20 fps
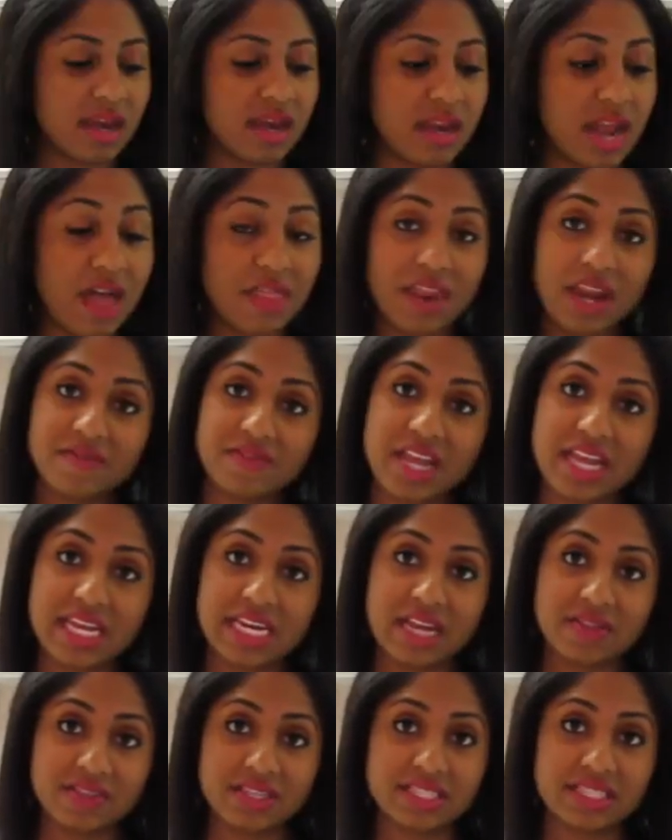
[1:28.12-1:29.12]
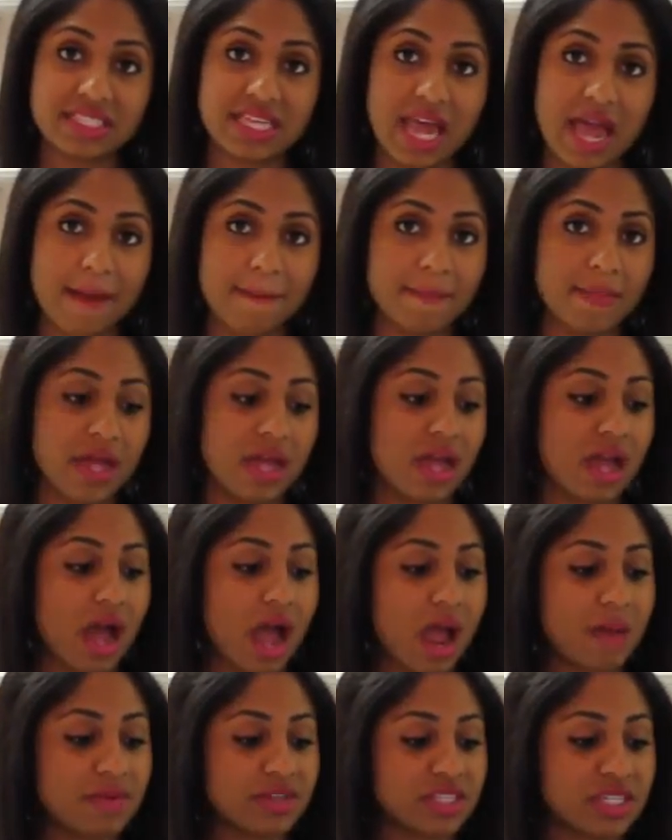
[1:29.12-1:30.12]
now that I've taken out the stem,
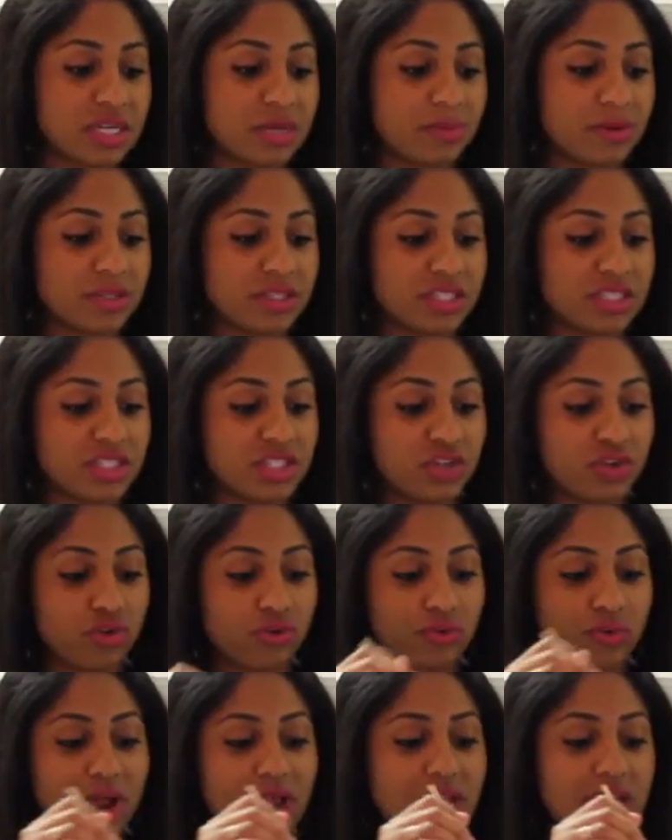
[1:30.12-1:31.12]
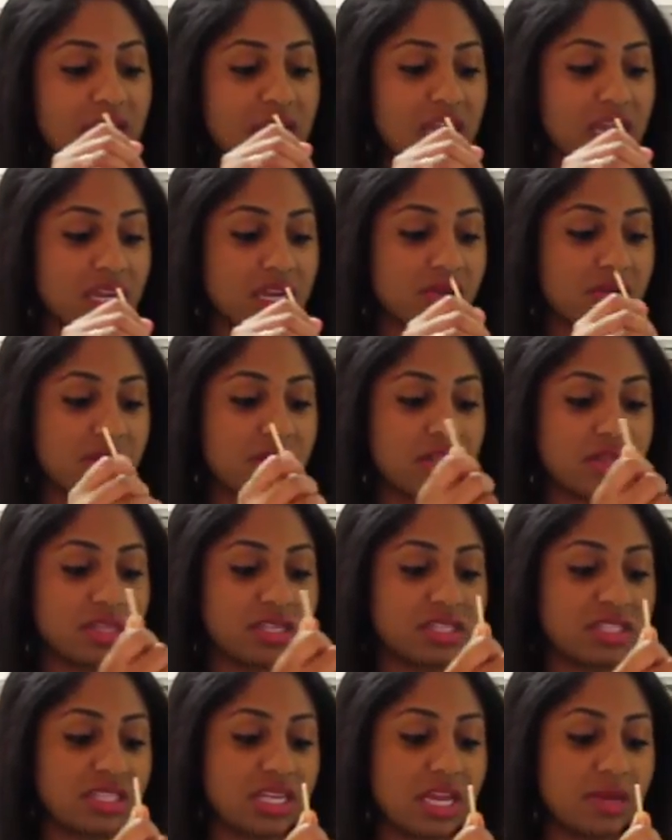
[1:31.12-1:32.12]
I'm just going to put the skewer right in the
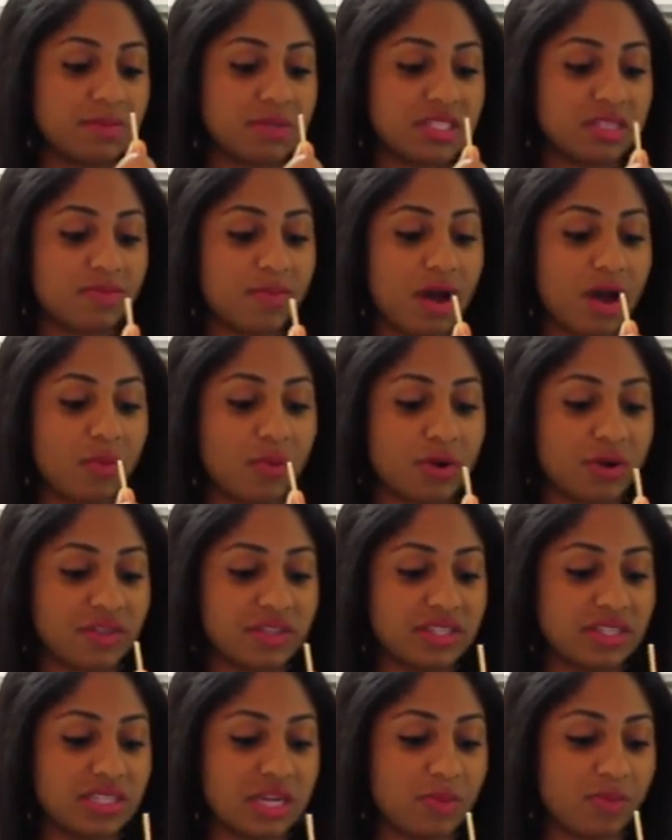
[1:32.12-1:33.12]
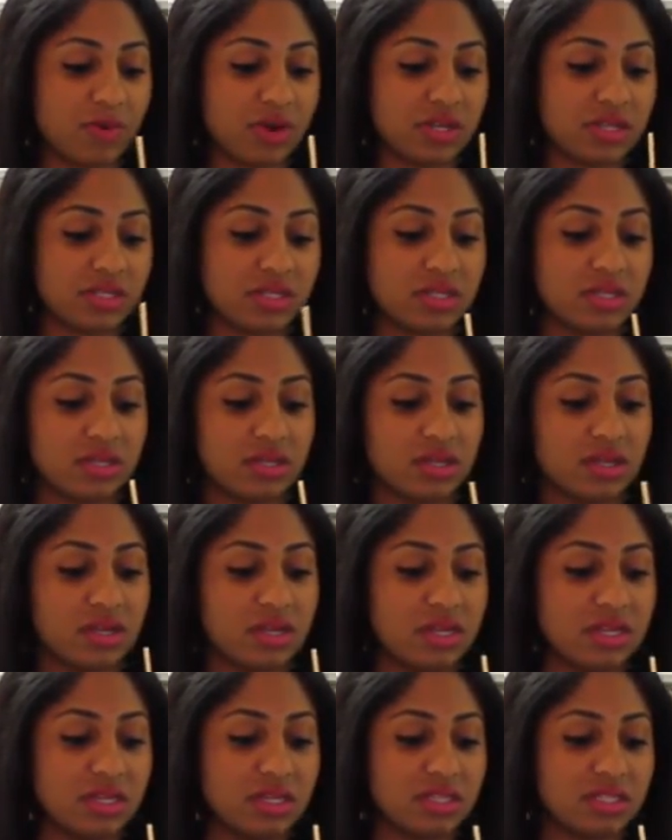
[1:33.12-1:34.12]
same spot where the stem was.
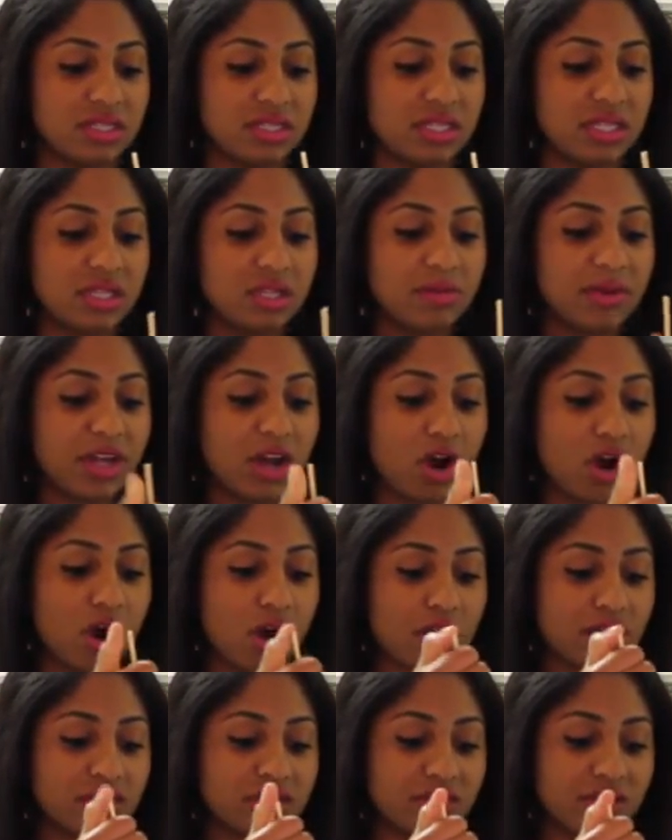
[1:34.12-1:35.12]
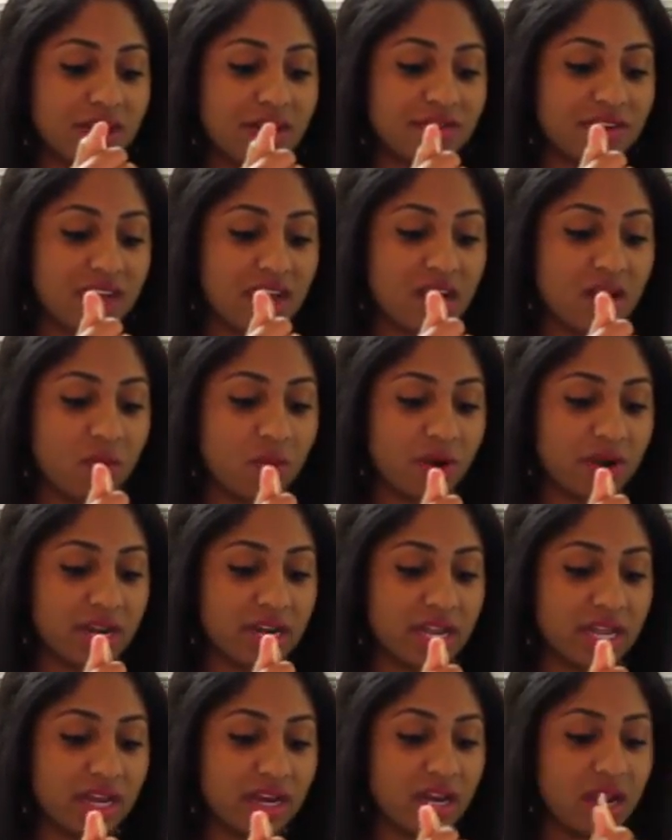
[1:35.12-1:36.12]
It's a little bit hard, so you're going to have to kind of work
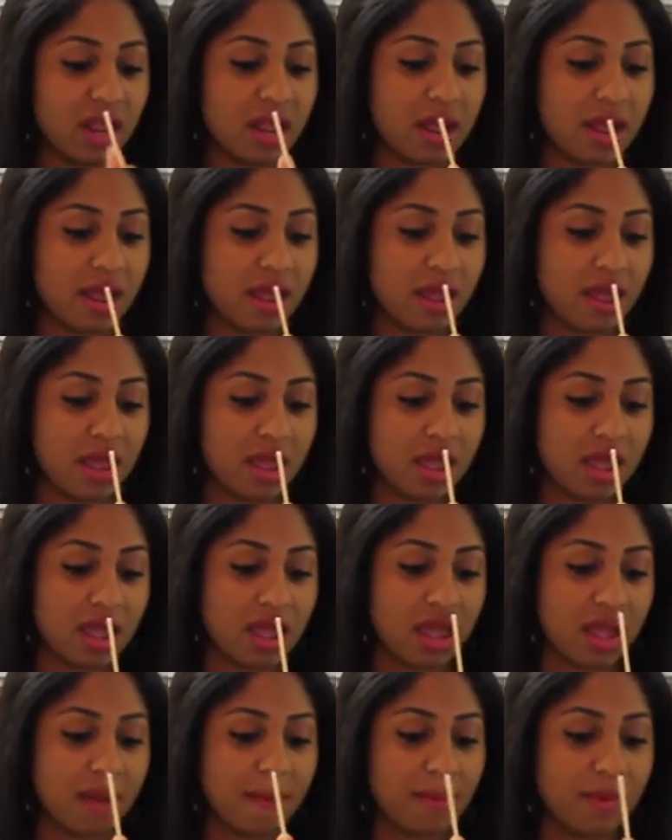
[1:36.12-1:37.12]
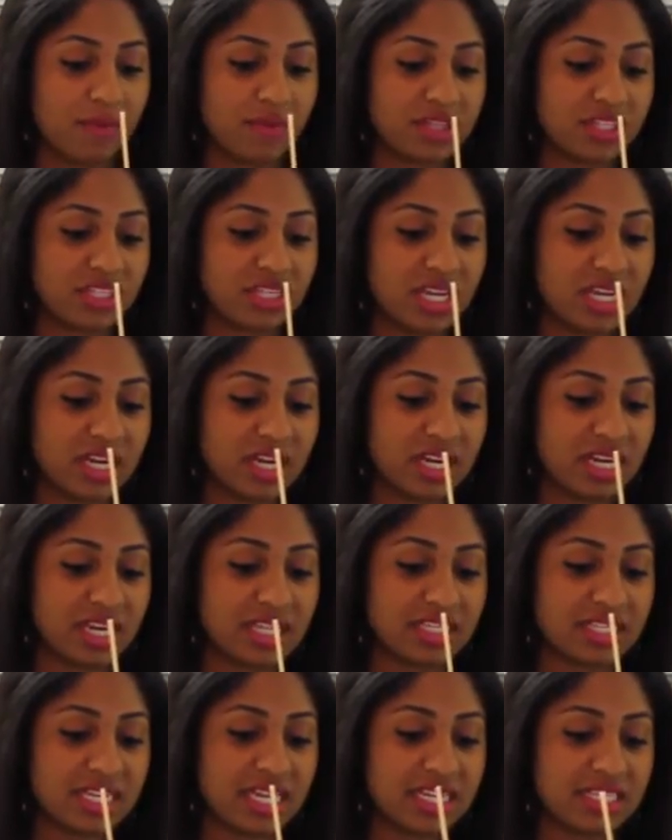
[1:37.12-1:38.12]
it in. But once you get it in,
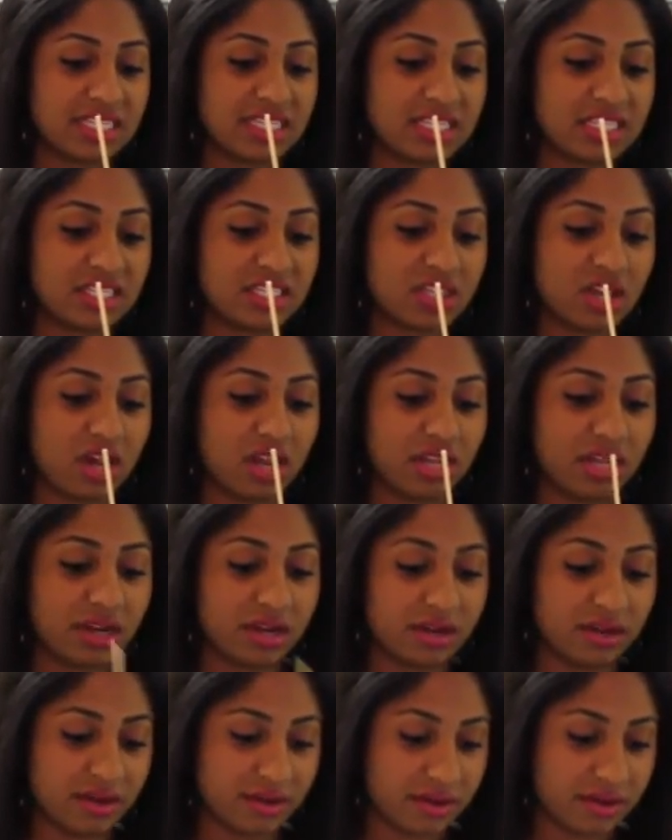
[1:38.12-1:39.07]
it's nice and solid.